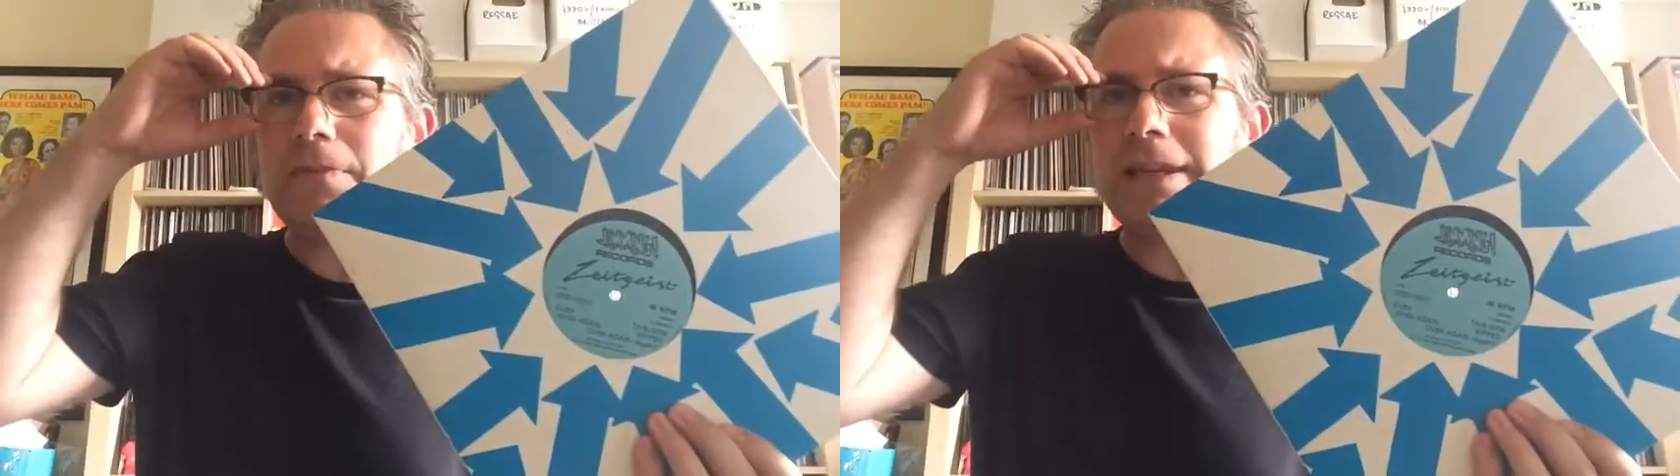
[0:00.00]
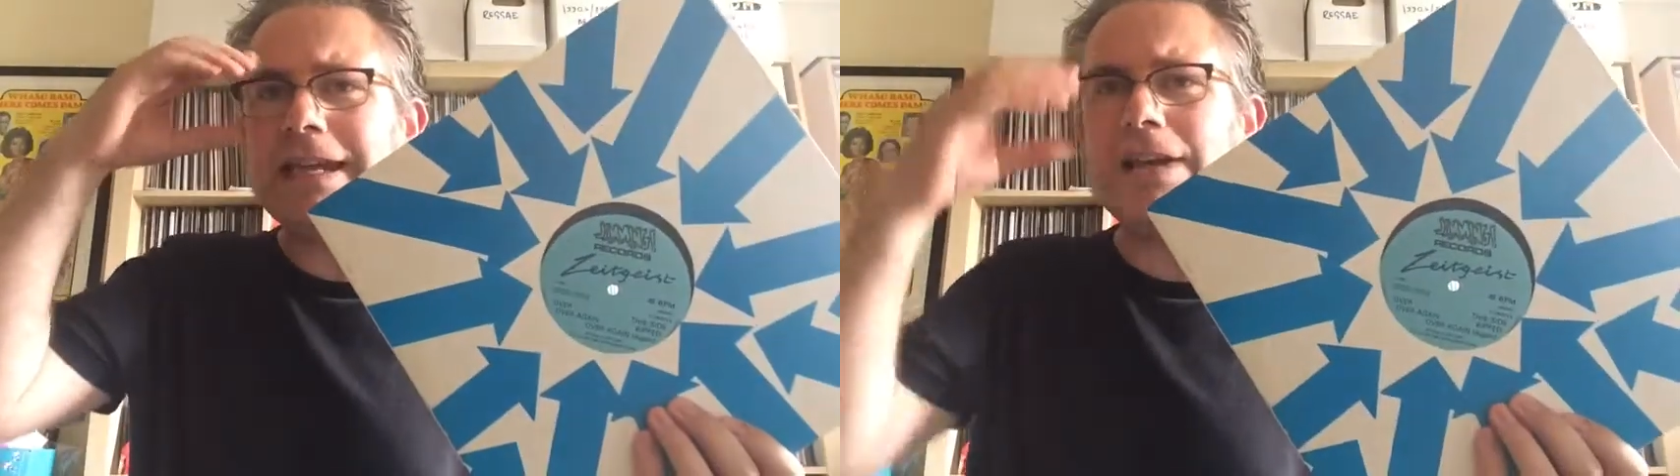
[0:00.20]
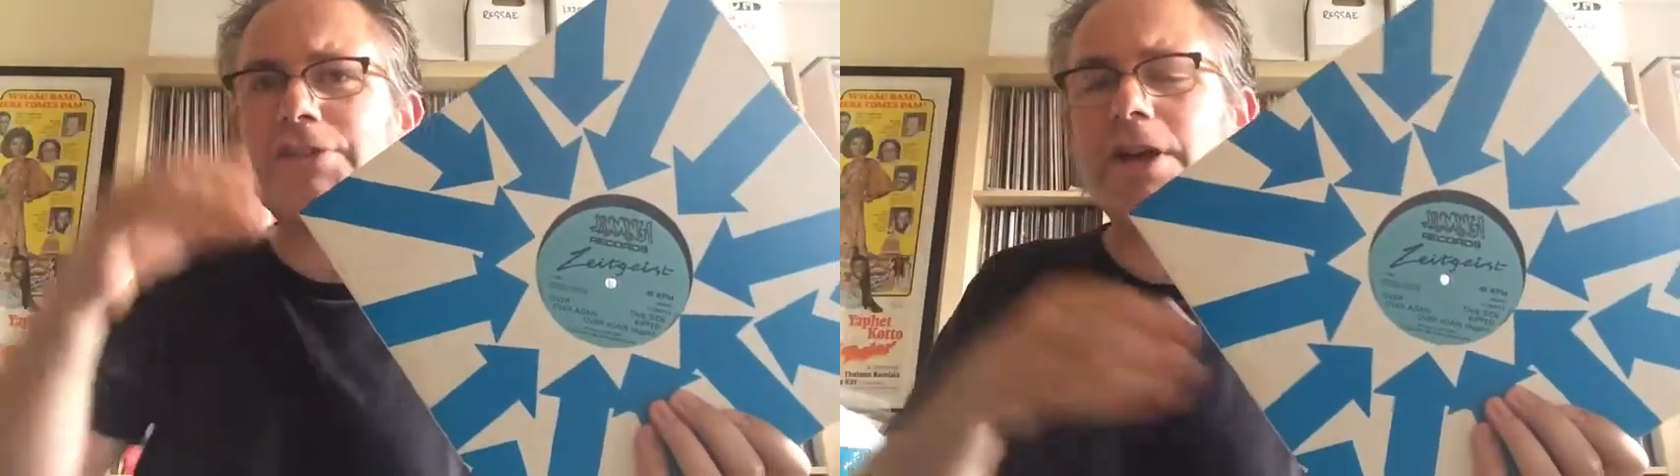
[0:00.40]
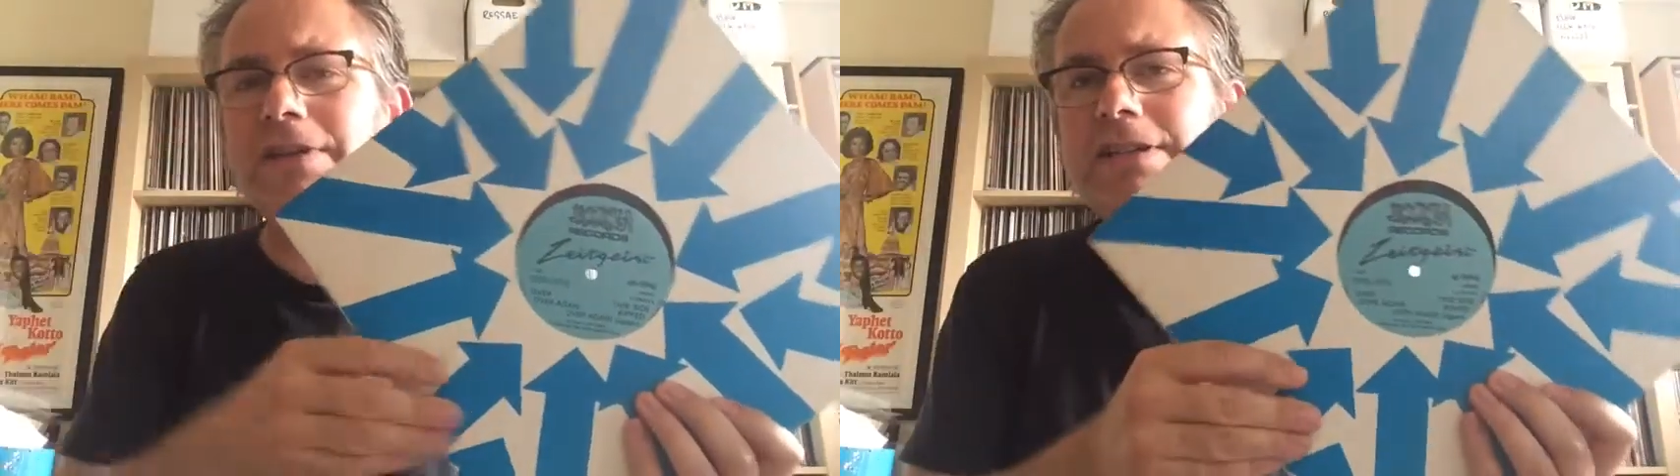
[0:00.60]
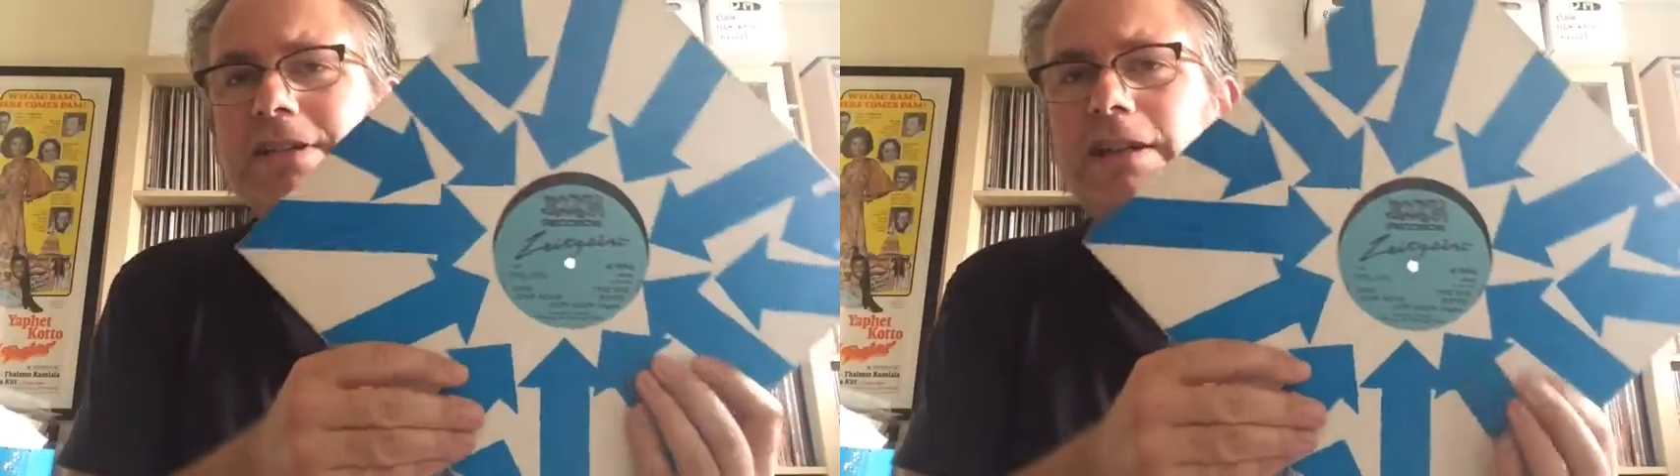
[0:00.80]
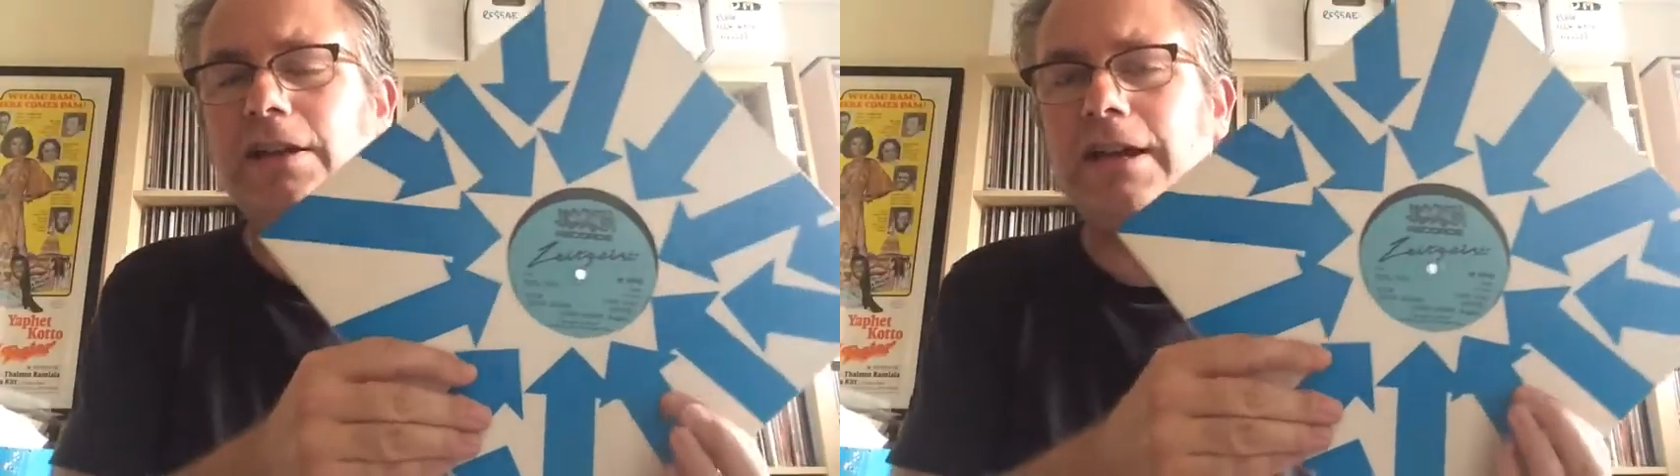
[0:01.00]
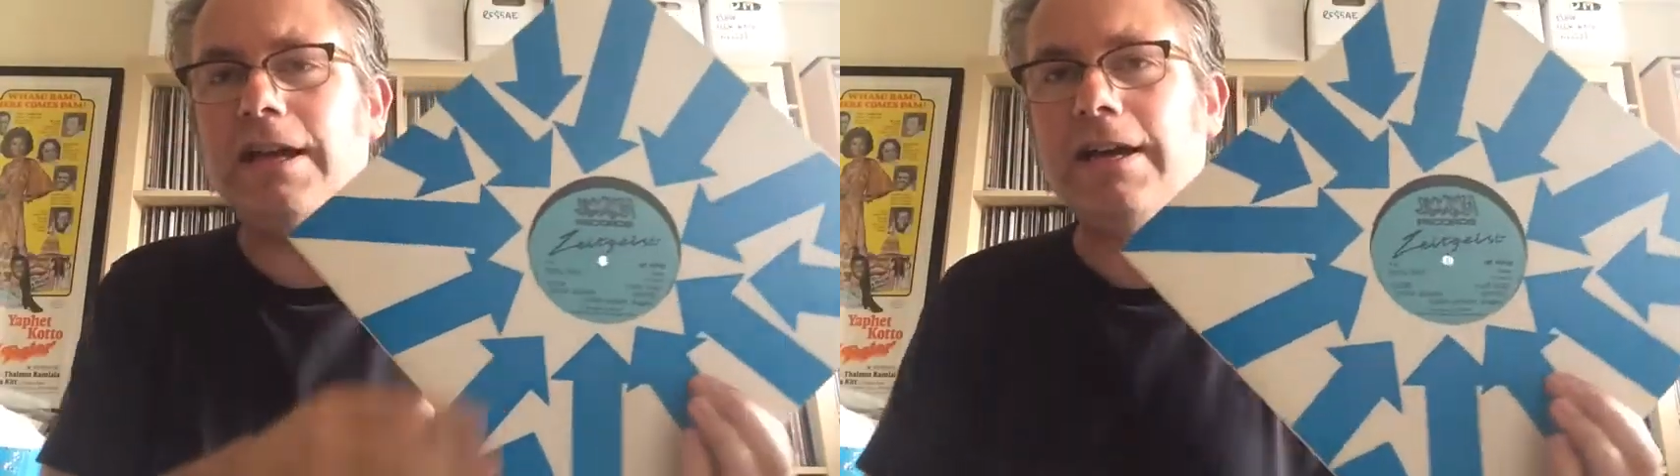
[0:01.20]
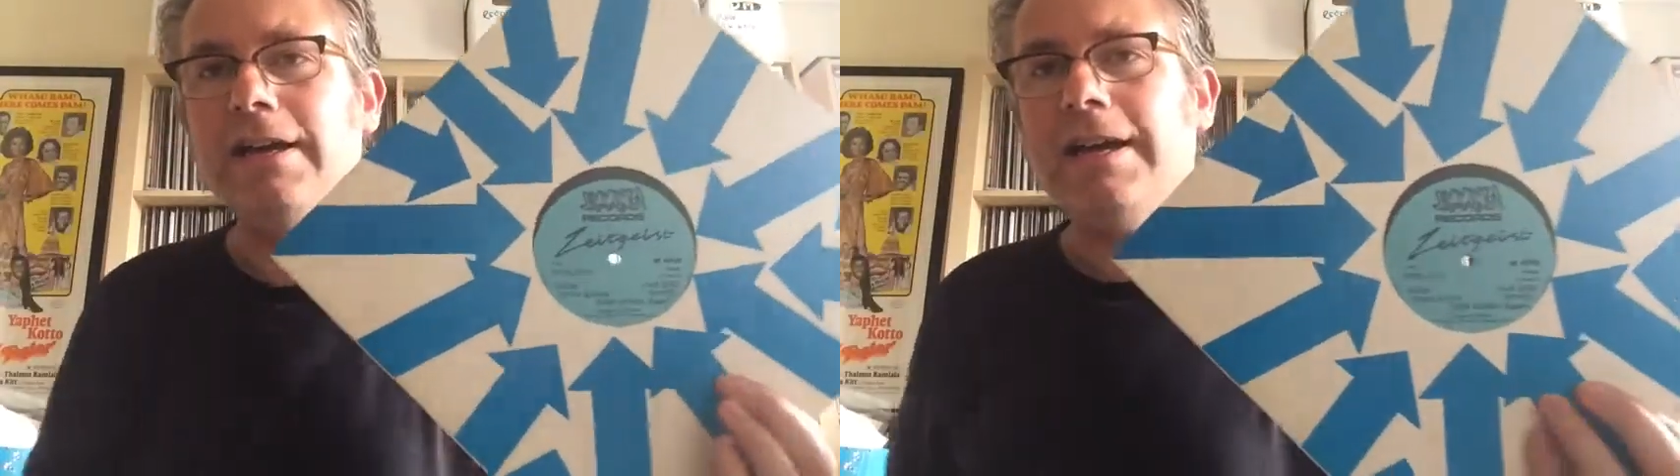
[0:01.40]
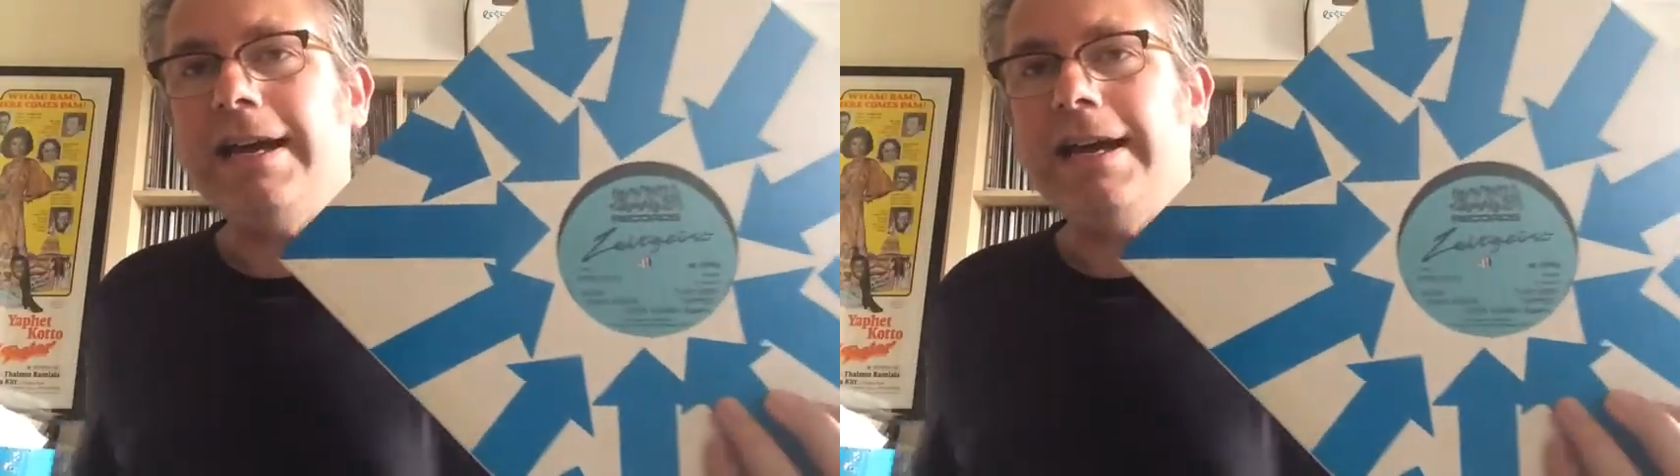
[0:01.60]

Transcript: Yeah, so this is a little